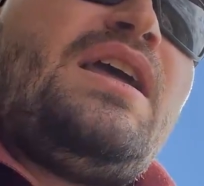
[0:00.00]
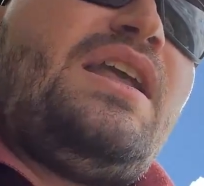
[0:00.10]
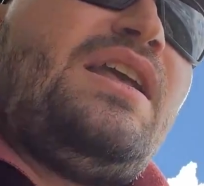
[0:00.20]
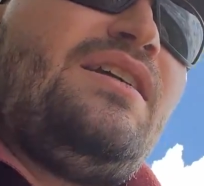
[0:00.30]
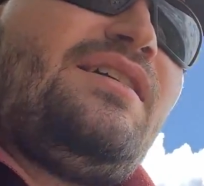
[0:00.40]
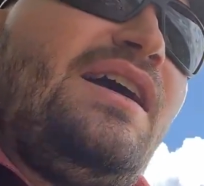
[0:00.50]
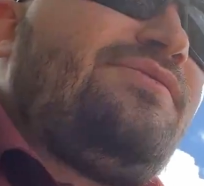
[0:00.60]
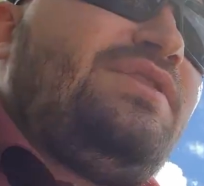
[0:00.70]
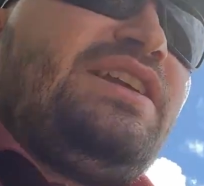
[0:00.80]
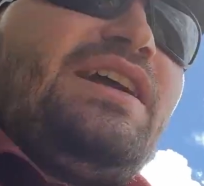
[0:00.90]
and I've
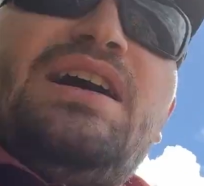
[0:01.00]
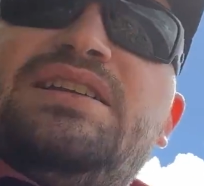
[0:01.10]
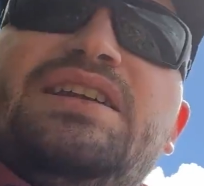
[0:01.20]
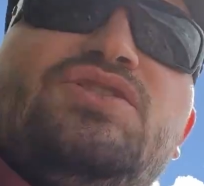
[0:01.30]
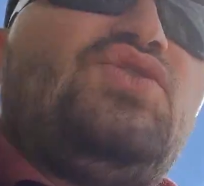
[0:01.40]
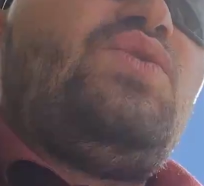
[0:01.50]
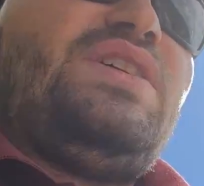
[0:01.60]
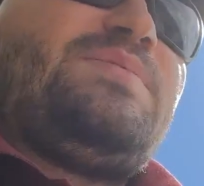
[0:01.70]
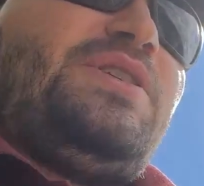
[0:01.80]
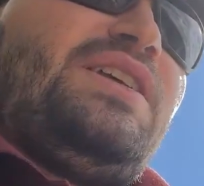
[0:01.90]
really gotten into
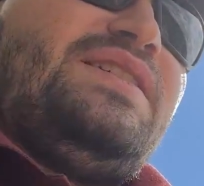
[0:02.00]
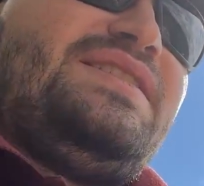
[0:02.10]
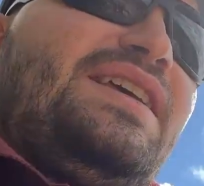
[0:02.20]
this because